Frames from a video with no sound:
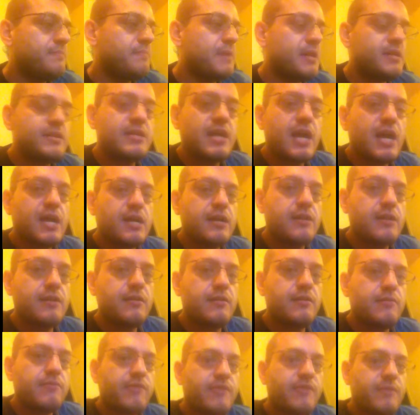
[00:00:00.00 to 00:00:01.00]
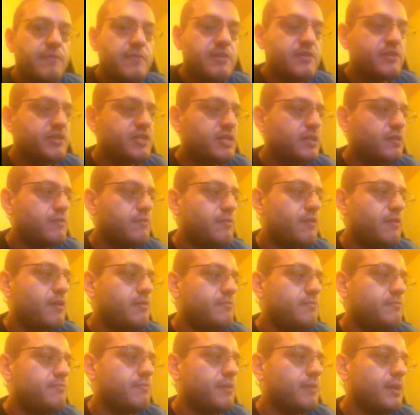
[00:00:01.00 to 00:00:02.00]
bit darker than some of the shit I
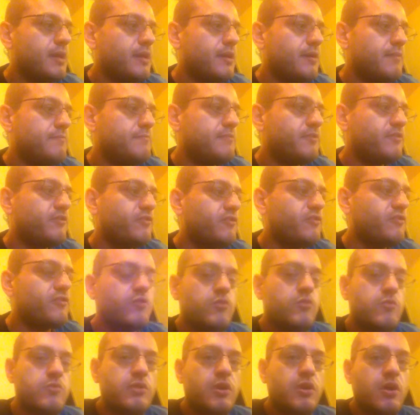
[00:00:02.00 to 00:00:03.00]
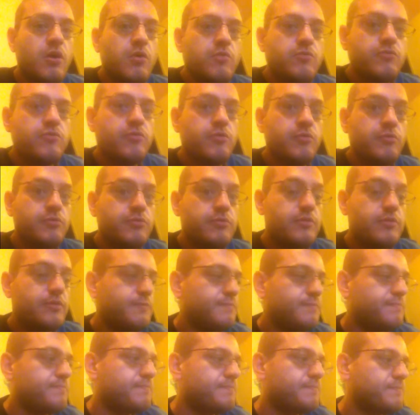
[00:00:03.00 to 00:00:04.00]
wrote, but it's just called Cold Truth.